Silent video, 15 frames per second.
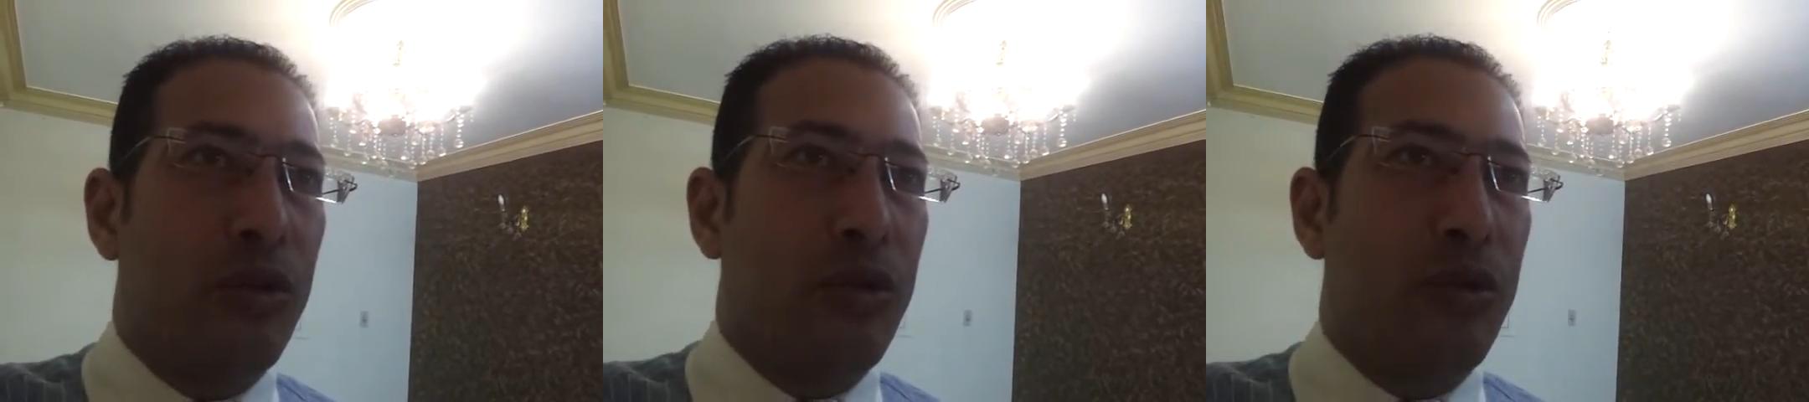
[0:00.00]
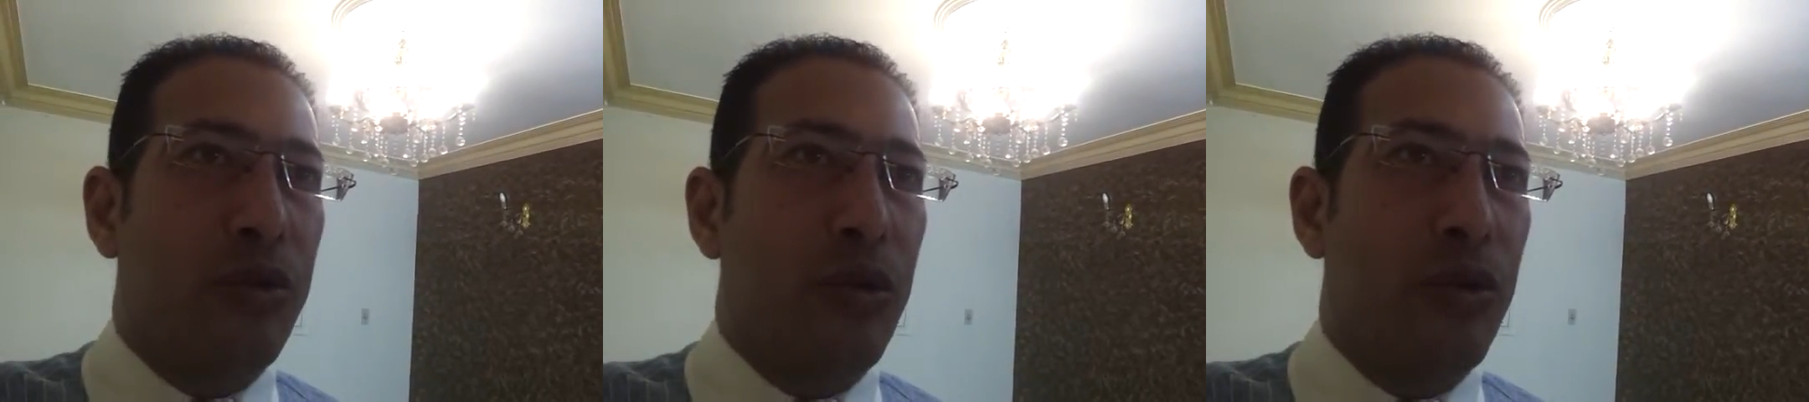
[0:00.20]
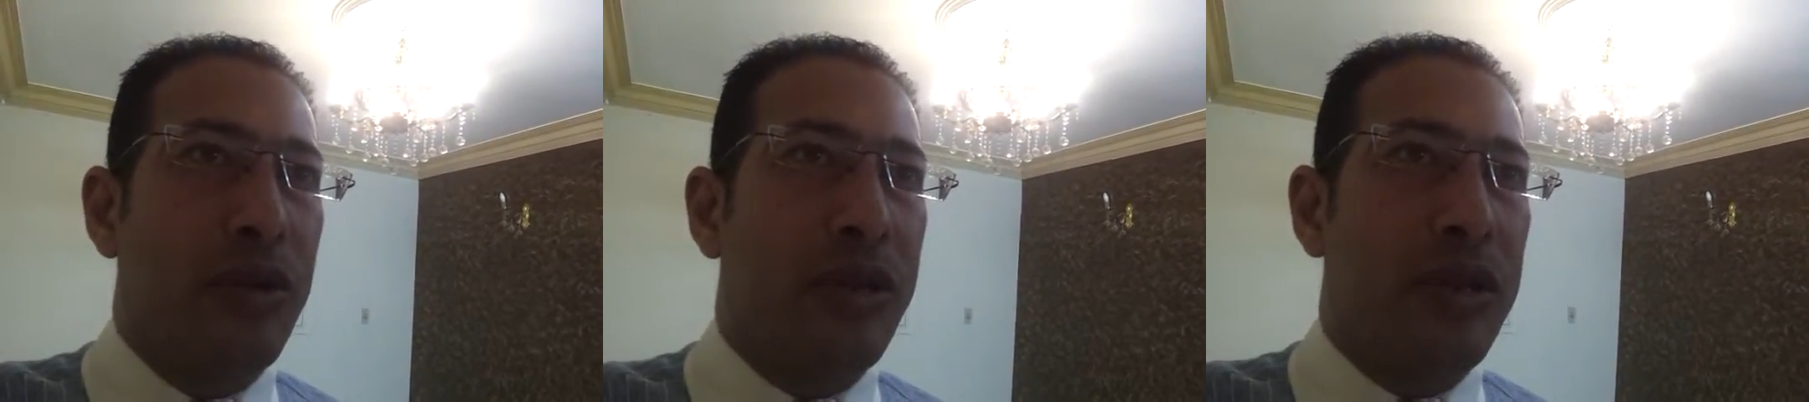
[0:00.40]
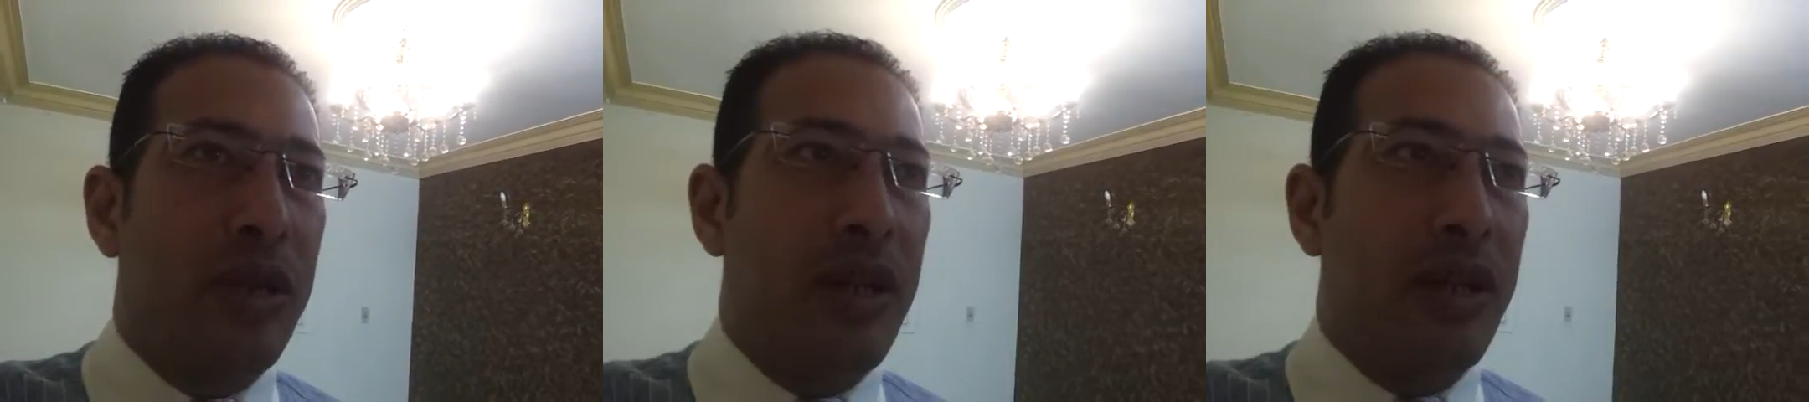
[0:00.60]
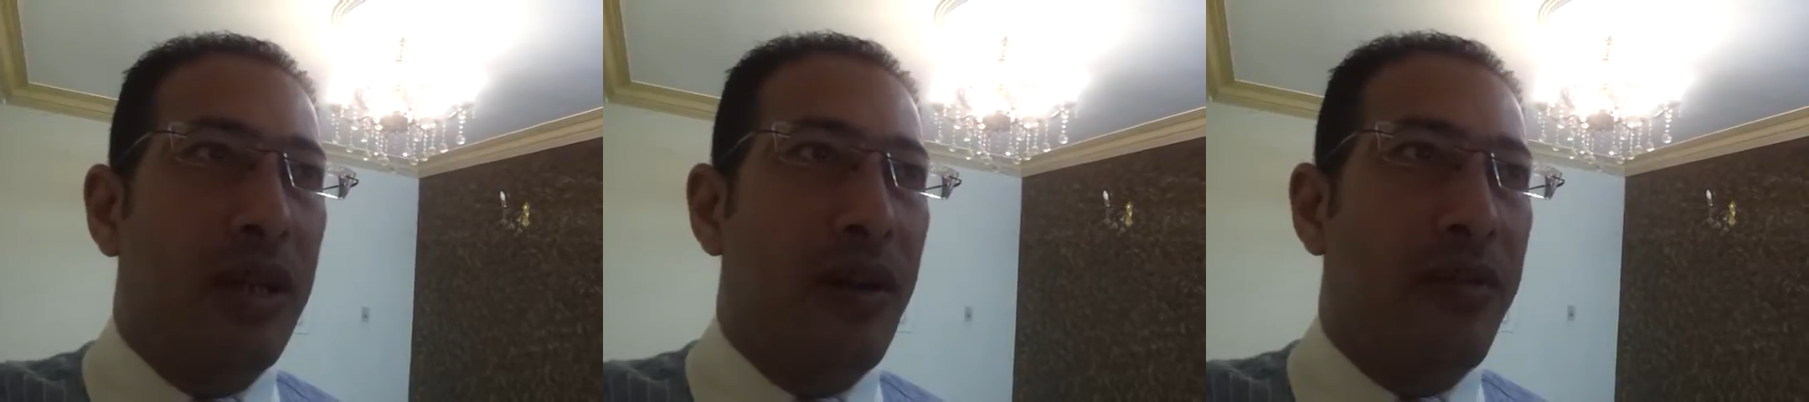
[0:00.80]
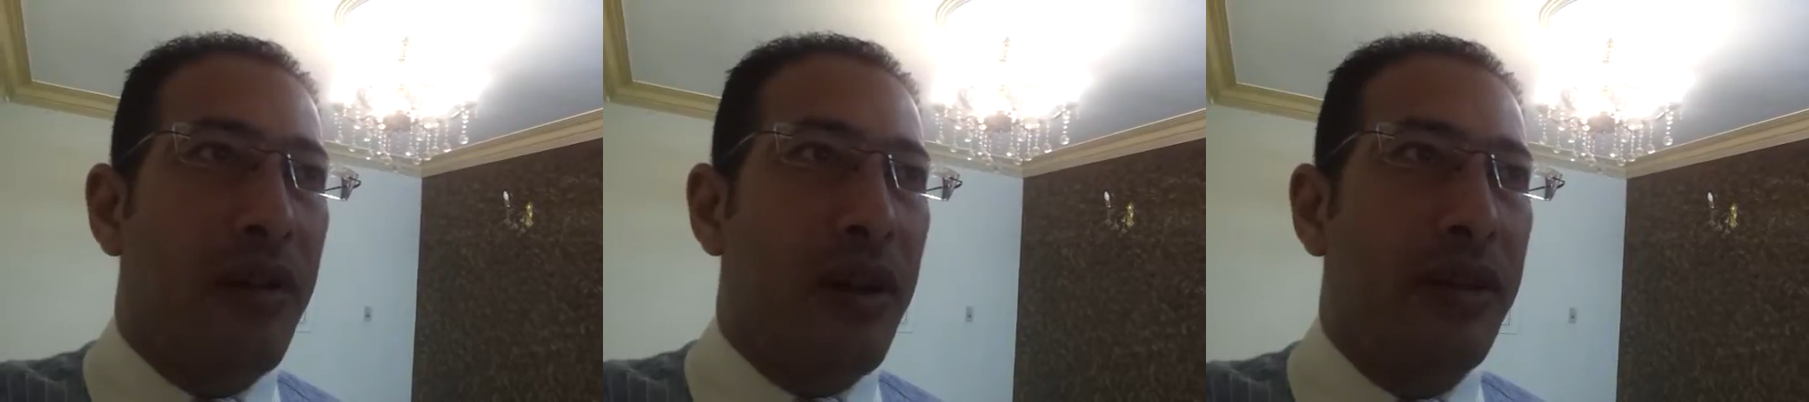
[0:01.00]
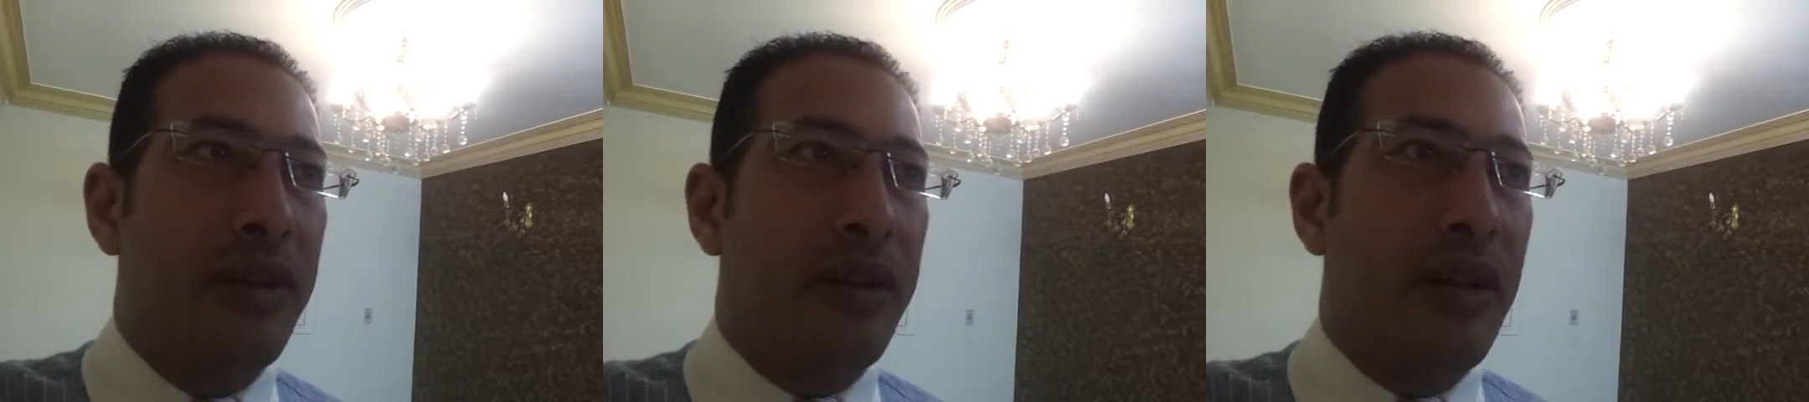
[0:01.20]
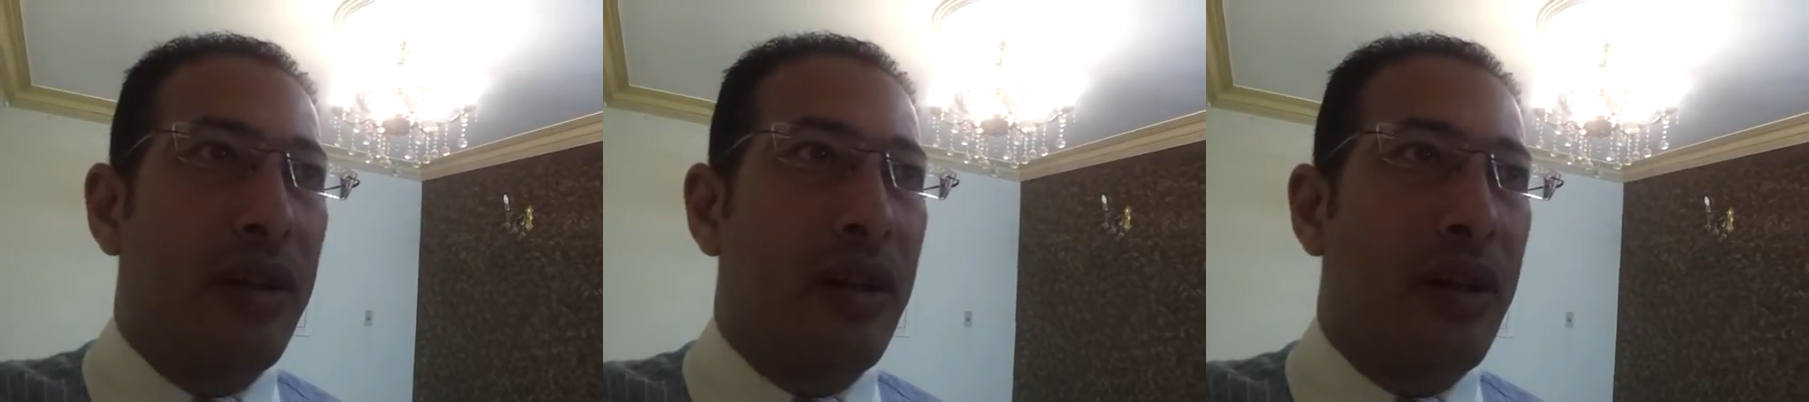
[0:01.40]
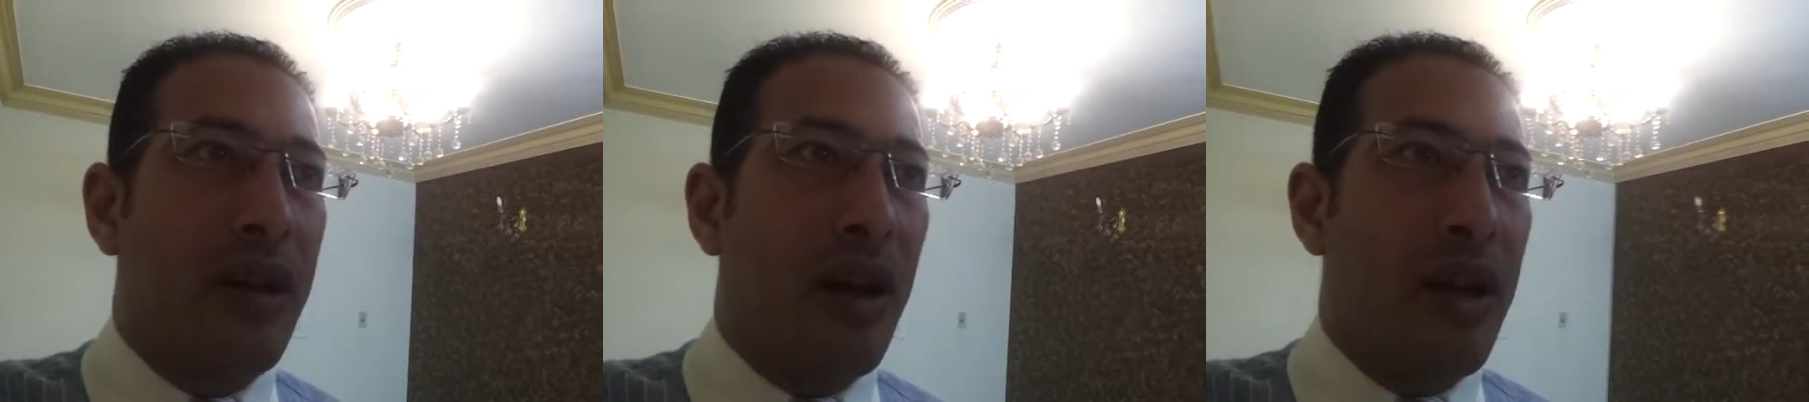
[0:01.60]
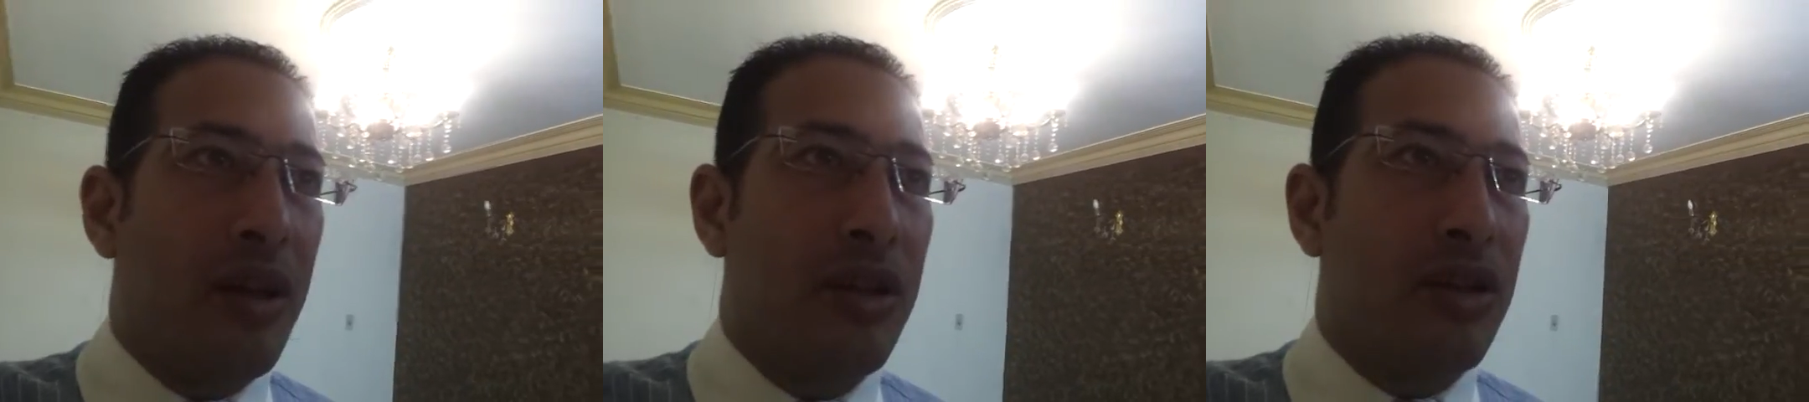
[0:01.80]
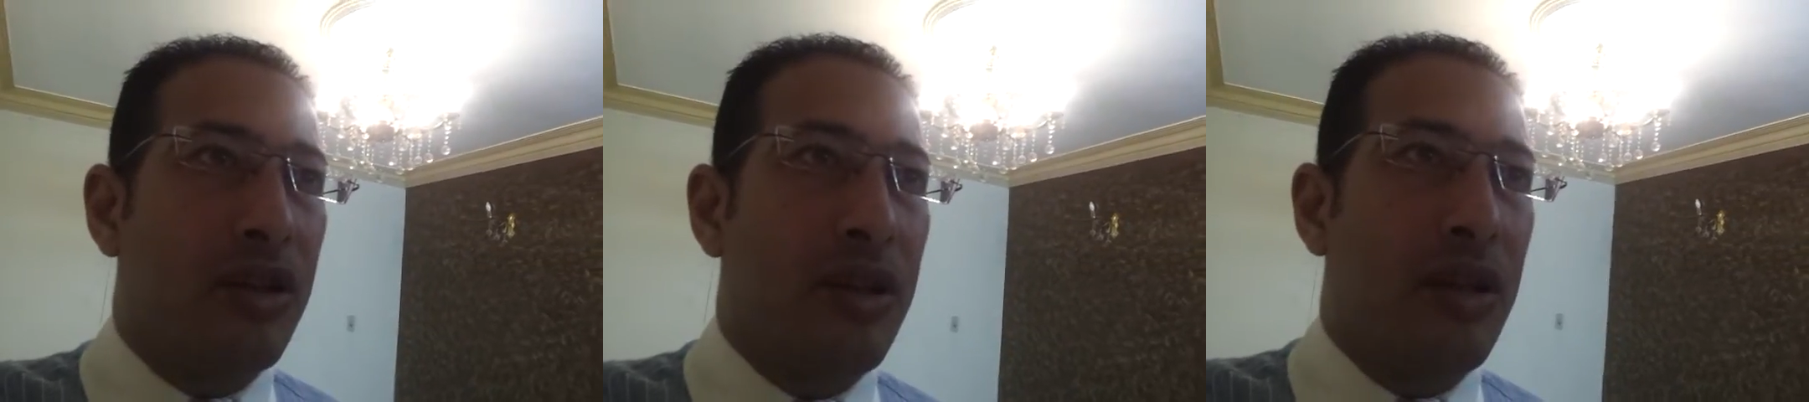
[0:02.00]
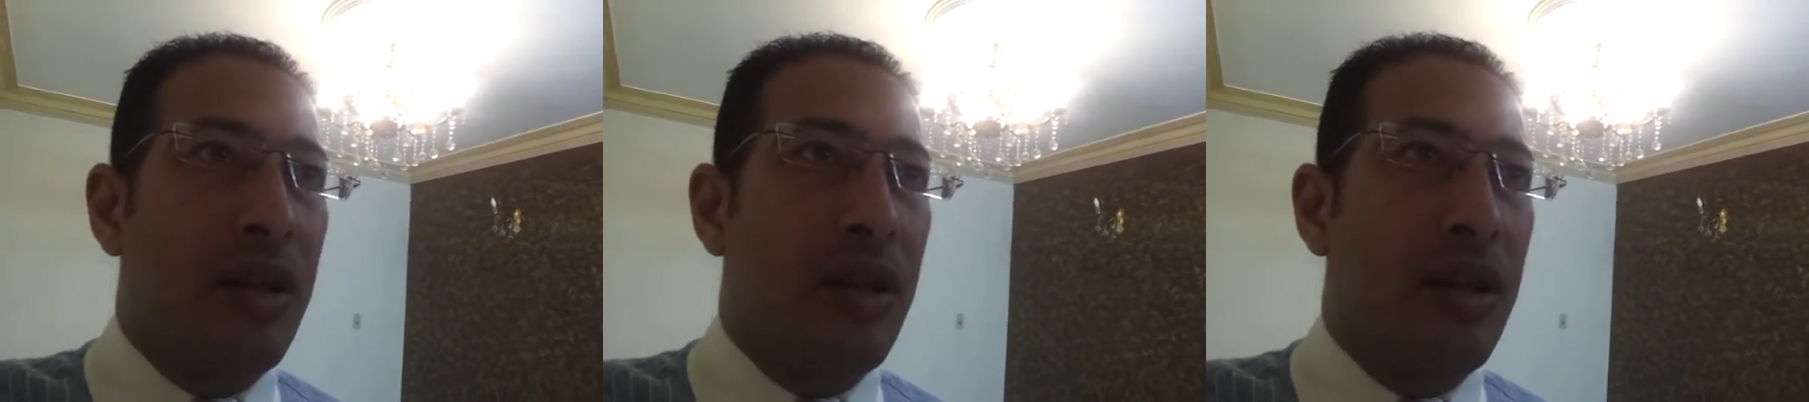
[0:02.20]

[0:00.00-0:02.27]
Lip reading: to see different courage